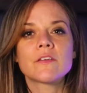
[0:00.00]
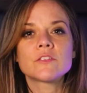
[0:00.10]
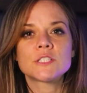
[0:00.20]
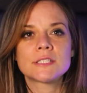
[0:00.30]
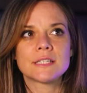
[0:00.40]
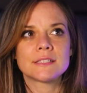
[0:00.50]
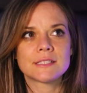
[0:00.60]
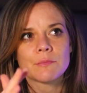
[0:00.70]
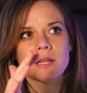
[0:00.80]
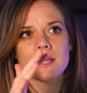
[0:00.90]
ever seen
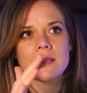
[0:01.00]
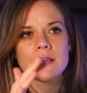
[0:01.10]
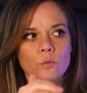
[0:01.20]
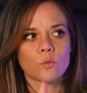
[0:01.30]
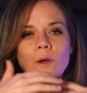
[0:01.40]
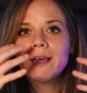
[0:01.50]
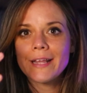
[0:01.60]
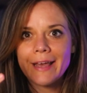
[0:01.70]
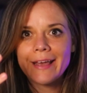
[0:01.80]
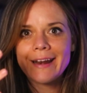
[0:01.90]
somebody
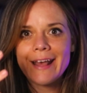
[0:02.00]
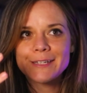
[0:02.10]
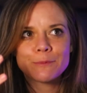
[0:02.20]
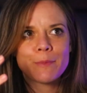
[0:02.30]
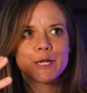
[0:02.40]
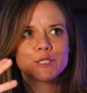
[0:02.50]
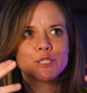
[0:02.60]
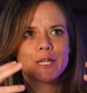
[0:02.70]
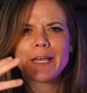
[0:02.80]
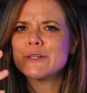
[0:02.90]
radiate as
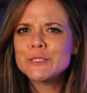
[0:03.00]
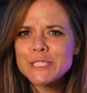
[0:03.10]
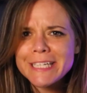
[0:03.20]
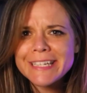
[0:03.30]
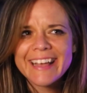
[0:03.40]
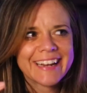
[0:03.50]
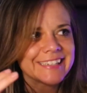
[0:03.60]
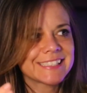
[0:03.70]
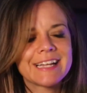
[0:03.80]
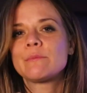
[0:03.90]
much energy and
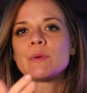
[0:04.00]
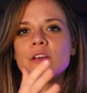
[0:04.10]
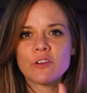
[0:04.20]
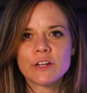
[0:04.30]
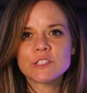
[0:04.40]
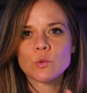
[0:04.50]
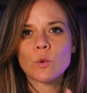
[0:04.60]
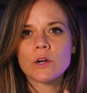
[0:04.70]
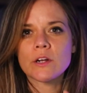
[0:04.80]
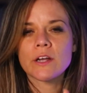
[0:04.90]
excitement for his
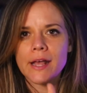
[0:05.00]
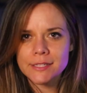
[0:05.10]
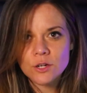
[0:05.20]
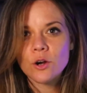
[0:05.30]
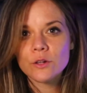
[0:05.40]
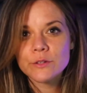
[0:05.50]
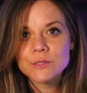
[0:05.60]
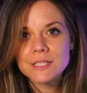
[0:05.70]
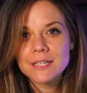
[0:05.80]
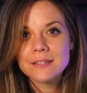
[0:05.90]
work as
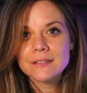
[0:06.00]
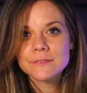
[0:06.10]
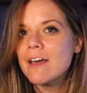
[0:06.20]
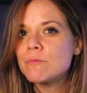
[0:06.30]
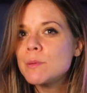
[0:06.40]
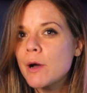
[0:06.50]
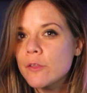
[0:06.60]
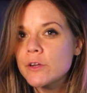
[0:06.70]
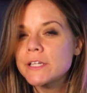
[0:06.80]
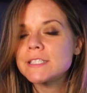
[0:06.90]
Carlos did. I've been
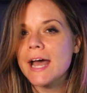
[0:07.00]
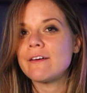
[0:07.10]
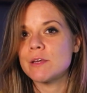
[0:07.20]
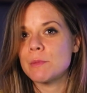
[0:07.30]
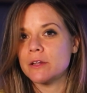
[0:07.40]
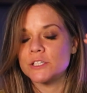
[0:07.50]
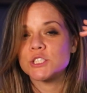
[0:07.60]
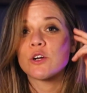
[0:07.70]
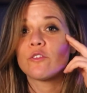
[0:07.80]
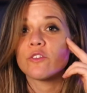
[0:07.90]
bothering to have him on the
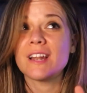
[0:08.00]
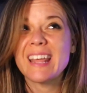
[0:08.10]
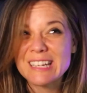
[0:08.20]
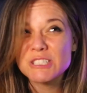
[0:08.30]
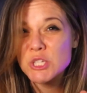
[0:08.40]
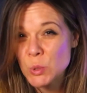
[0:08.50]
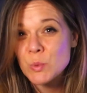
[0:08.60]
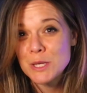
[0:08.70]
show for like 2